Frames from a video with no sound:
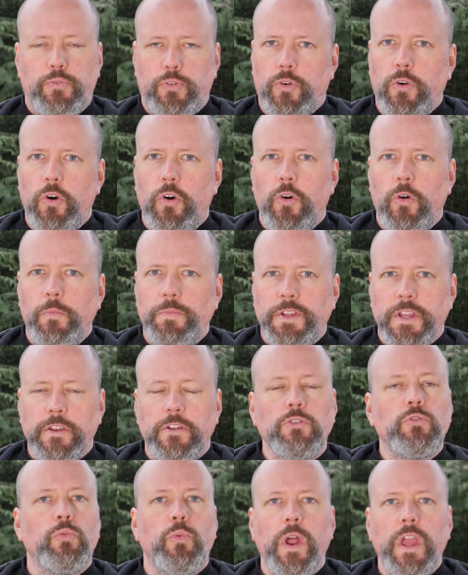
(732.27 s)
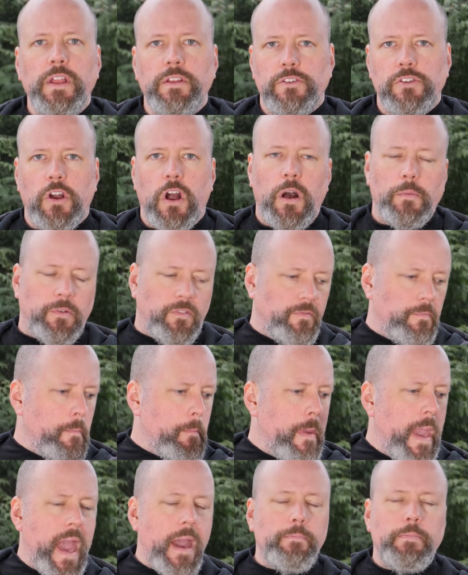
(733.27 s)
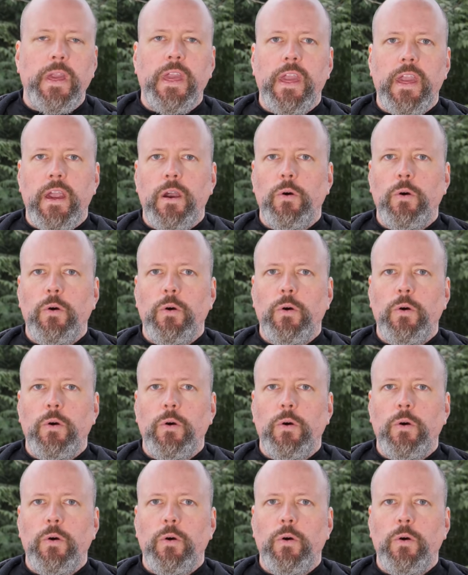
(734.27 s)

probe did a great job of mapping